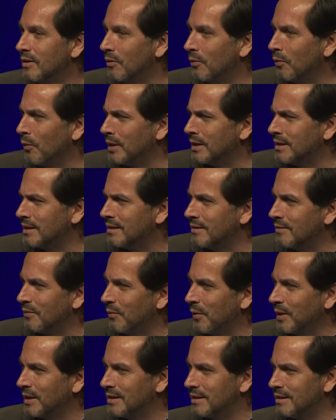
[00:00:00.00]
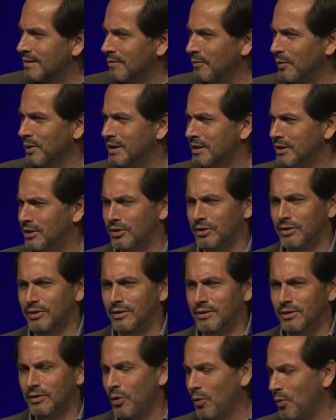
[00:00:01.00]
what's
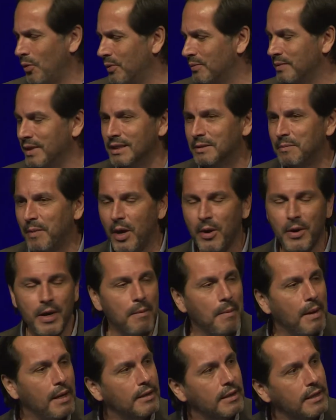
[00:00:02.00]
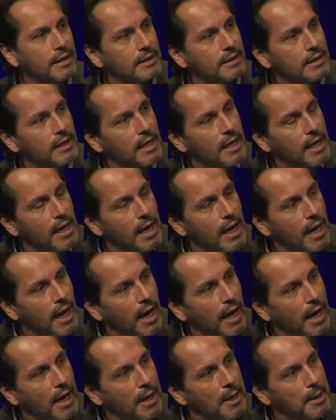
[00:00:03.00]
so inspiring about this?
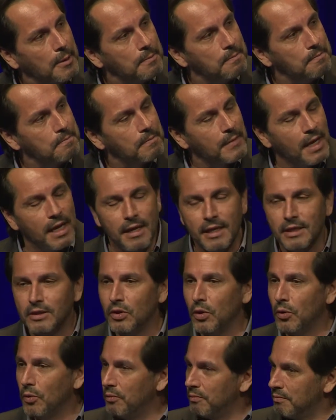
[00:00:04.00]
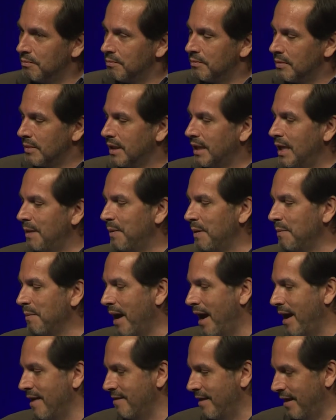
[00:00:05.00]
So keep in
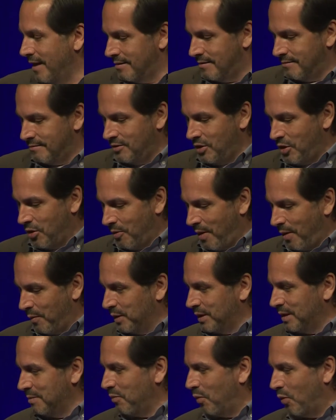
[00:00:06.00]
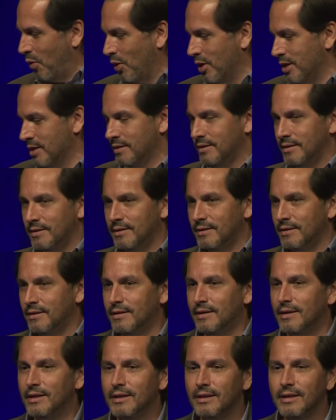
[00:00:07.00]
mind that, I wasn't born
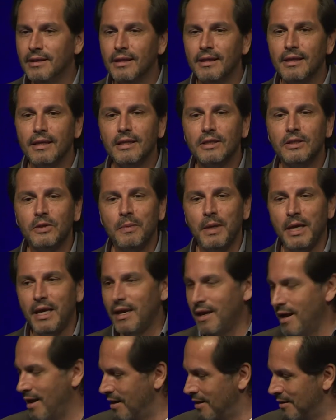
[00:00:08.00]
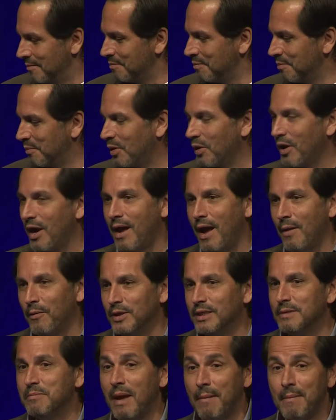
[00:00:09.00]
to be,
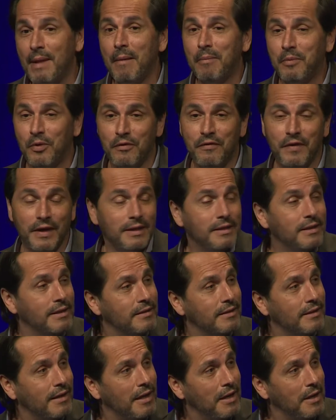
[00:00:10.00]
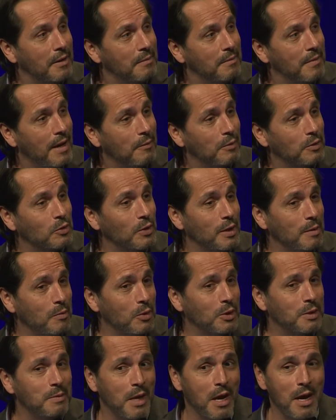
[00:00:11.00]
I'm not perfect. I was only
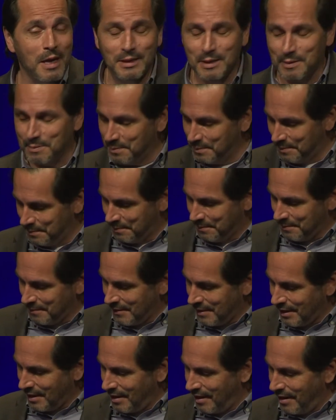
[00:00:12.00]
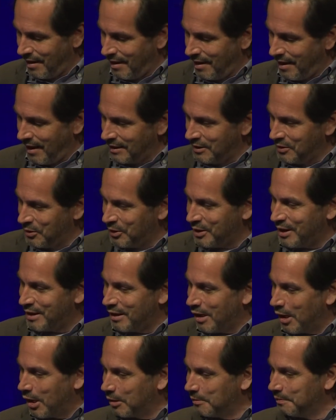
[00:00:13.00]
born to be awesome, as nurses
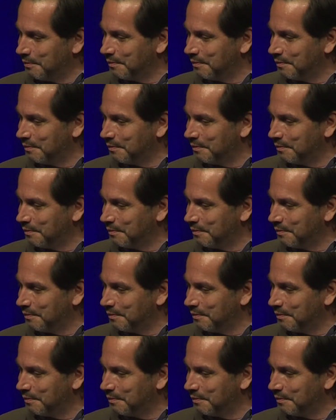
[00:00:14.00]
are.